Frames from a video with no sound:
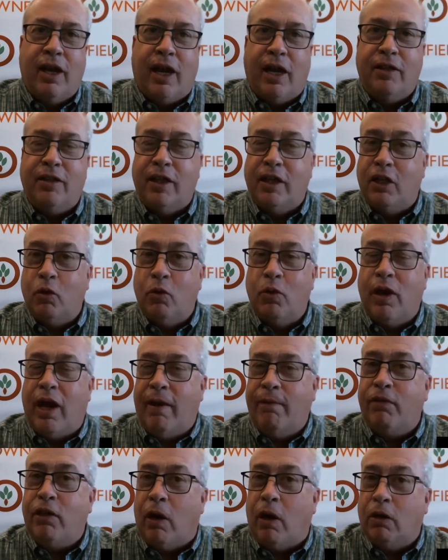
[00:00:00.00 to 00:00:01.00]
I think you and I
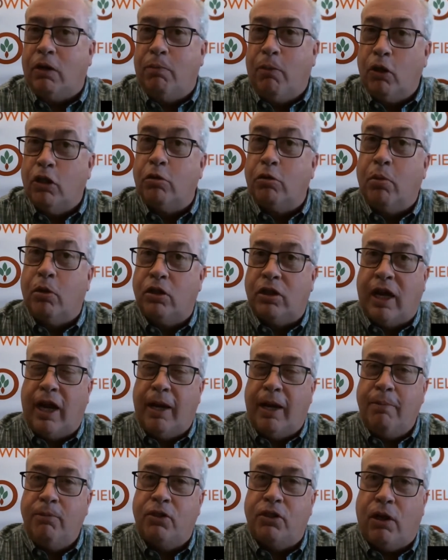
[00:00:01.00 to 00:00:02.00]
have talked multiple
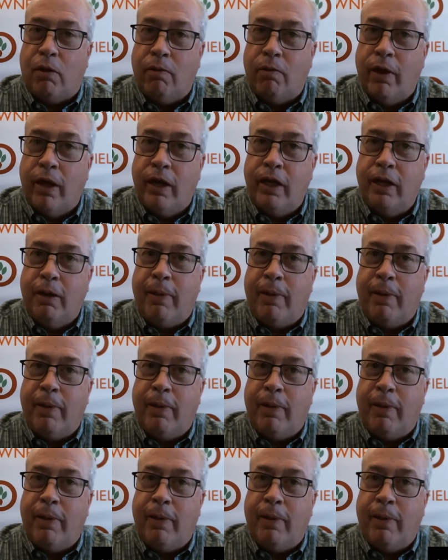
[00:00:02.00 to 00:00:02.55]
times already